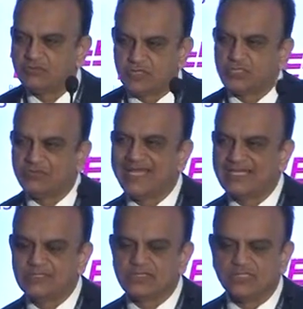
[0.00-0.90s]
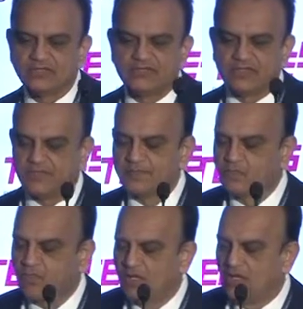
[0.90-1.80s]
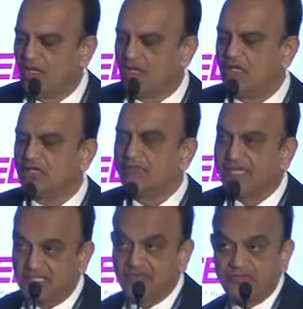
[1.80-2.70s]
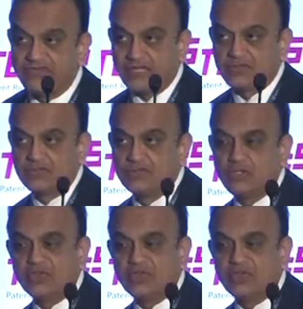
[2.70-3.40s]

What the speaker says: which is the balancing of competitive effects.